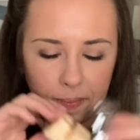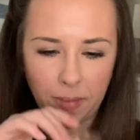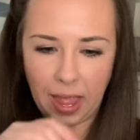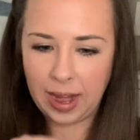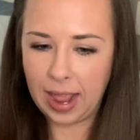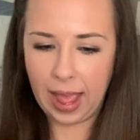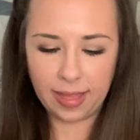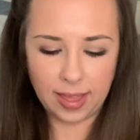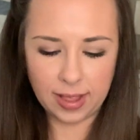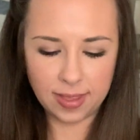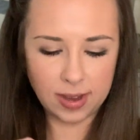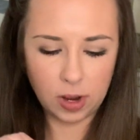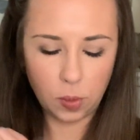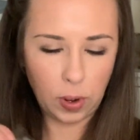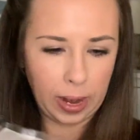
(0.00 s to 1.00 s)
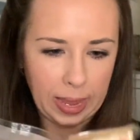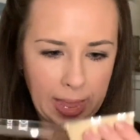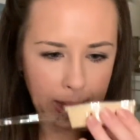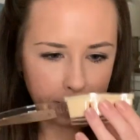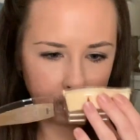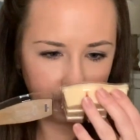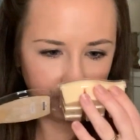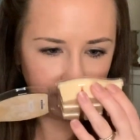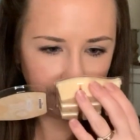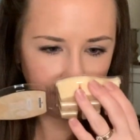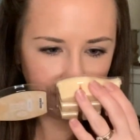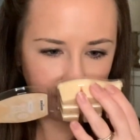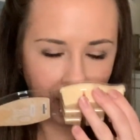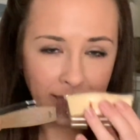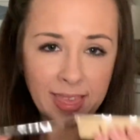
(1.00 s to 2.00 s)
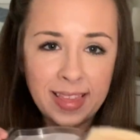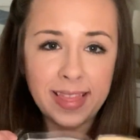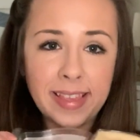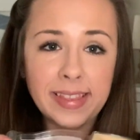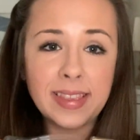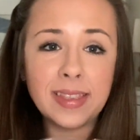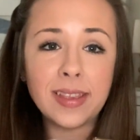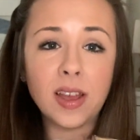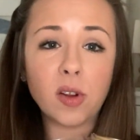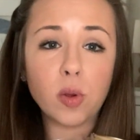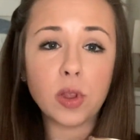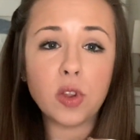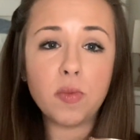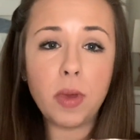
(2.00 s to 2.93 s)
And yeah, that's still what I get. I think this is going to